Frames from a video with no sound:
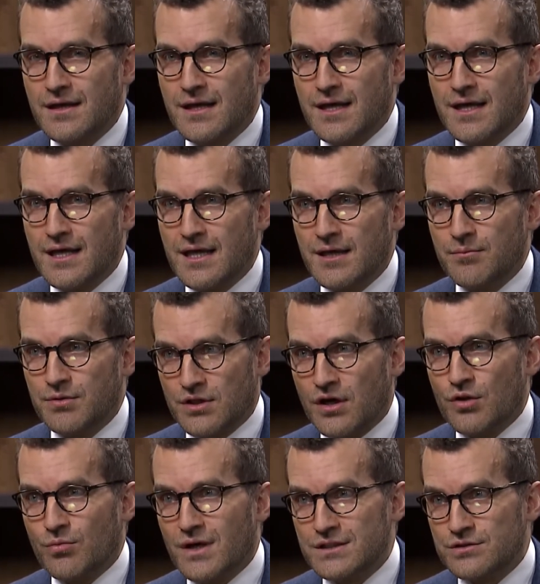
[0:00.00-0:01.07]
Mm. Uh, but
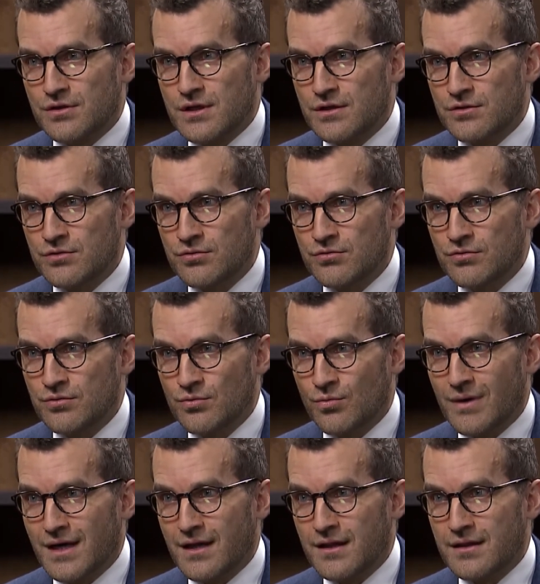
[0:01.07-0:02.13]
otherwise you can do
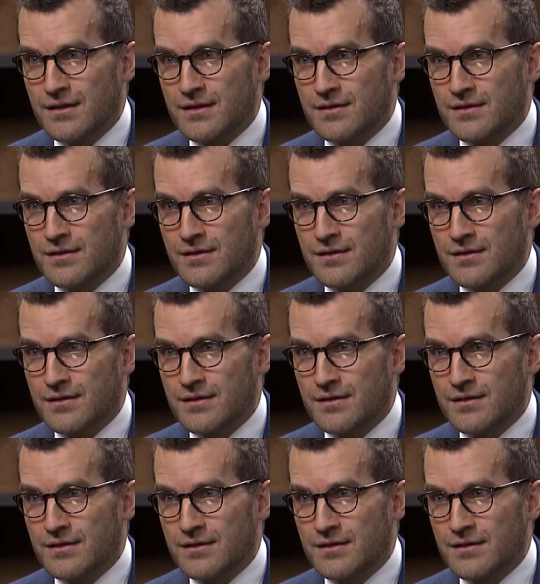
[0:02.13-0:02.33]
well.